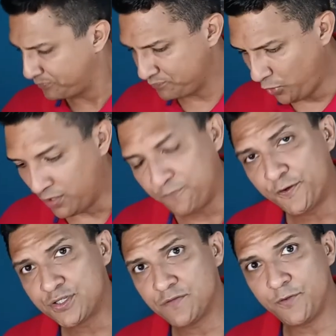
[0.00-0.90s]
Well,
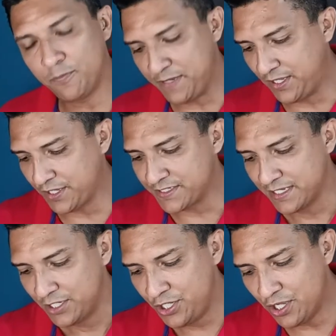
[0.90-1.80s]
first of all, because
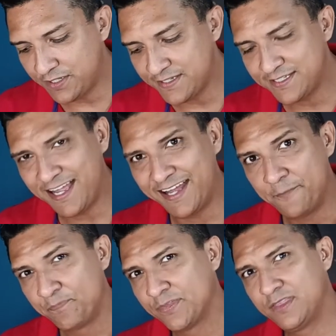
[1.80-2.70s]
notice
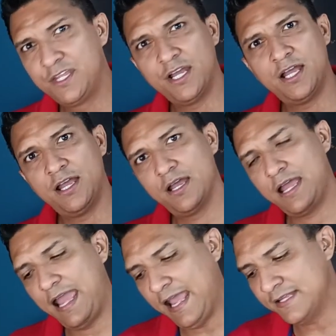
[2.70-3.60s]
that the
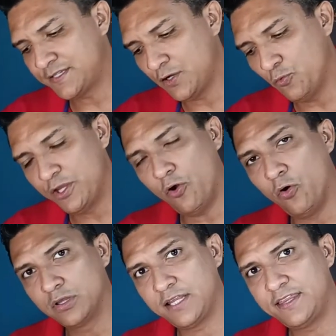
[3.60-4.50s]
answer with
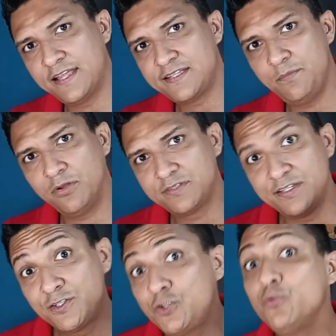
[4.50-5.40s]
all the decimals
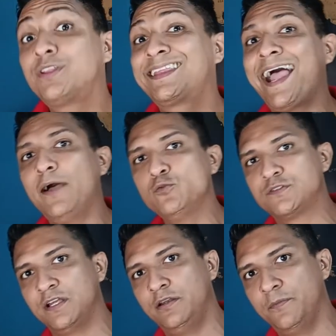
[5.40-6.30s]
is
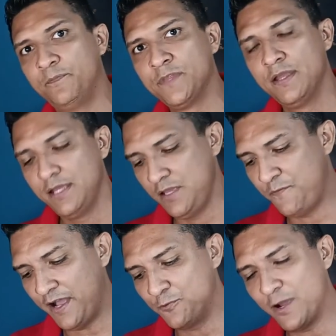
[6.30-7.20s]
2000. If
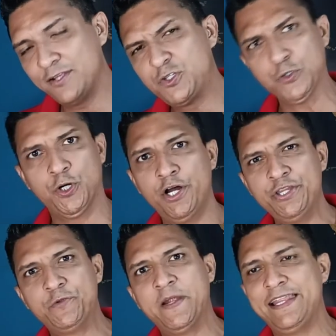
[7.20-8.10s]
I write
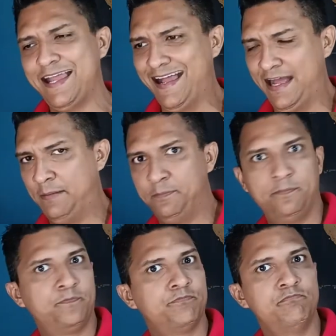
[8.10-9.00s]
200,
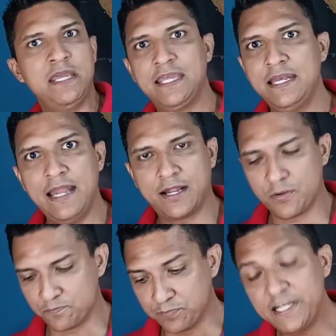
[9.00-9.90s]
I'm making a
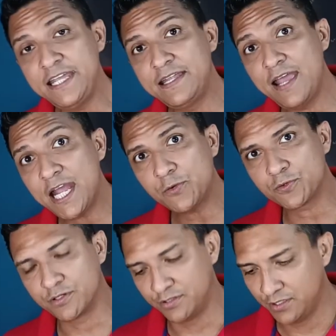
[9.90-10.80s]
complete error